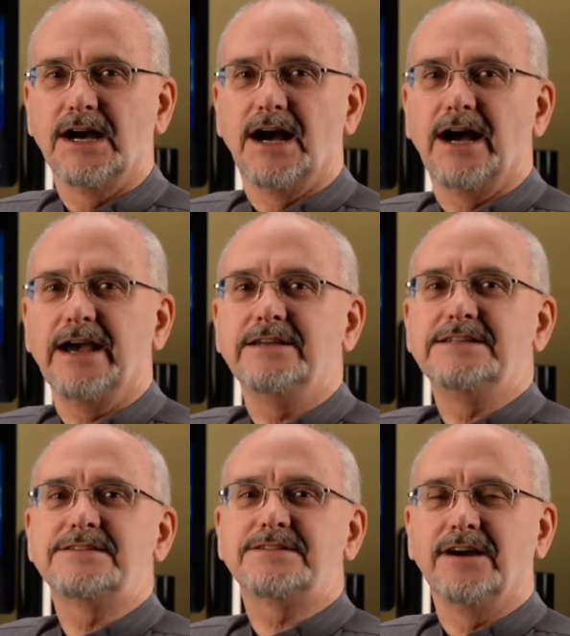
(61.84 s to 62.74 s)
I
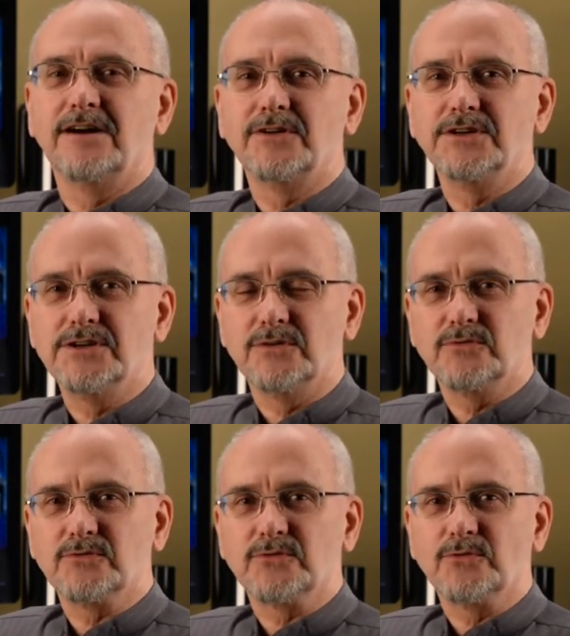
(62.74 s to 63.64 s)
discovered
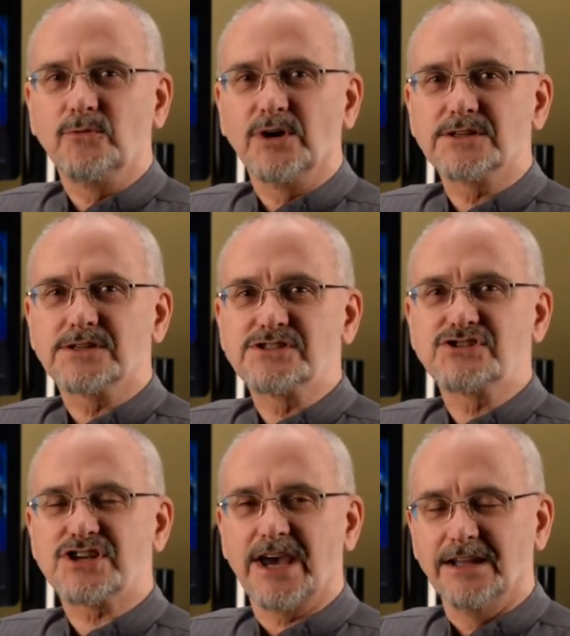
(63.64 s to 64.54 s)
what
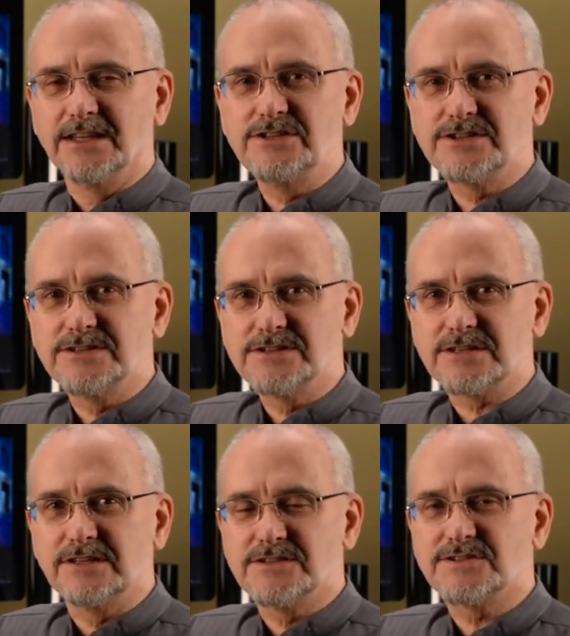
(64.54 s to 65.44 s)
challenges
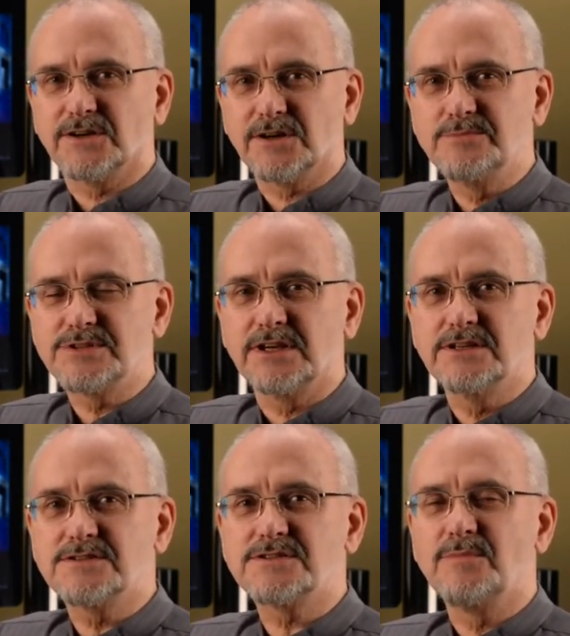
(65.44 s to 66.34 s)
and
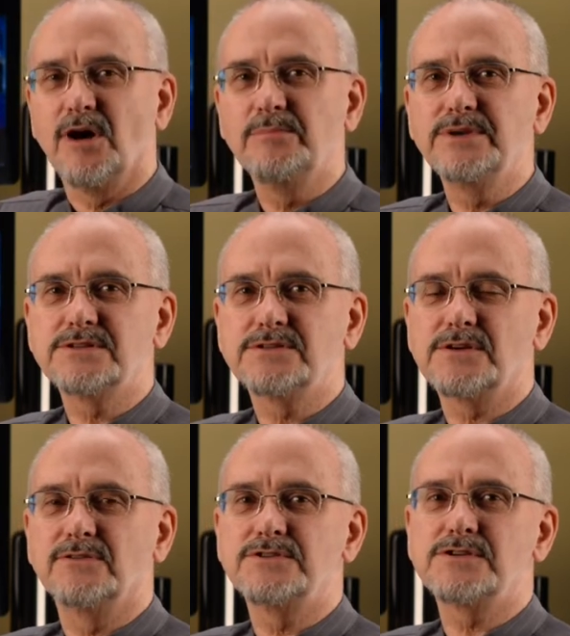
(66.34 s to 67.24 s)
circumstances small business
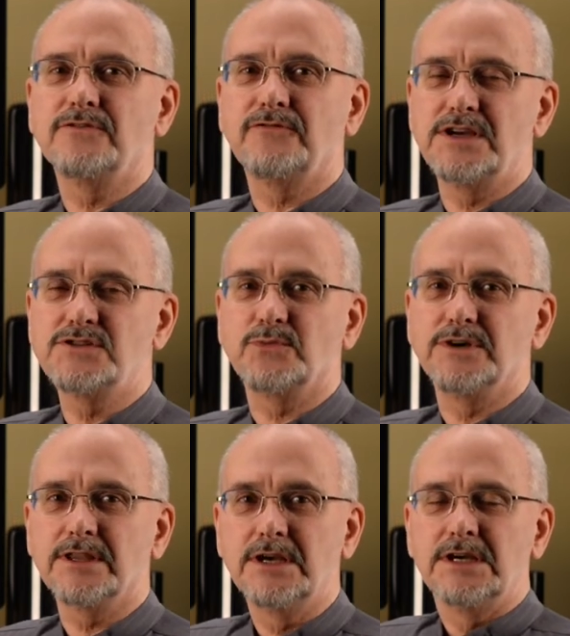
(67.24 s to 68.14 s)
owners are faced with.